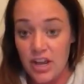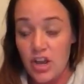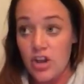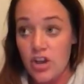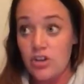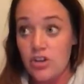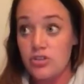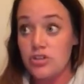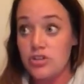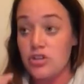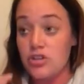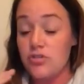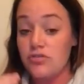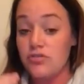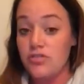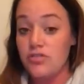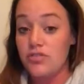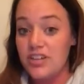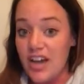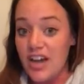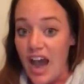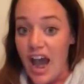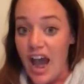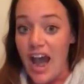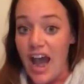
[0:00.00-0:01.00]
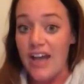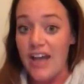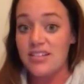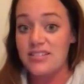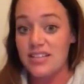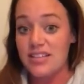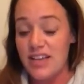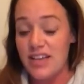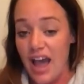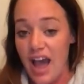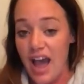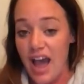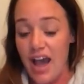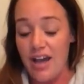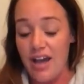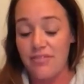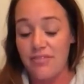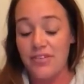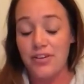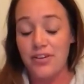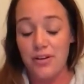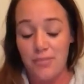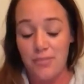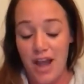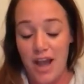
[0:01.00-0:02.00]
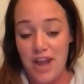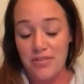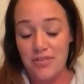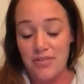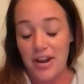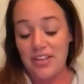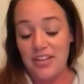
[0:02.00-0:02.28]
So you've got to have your mind right.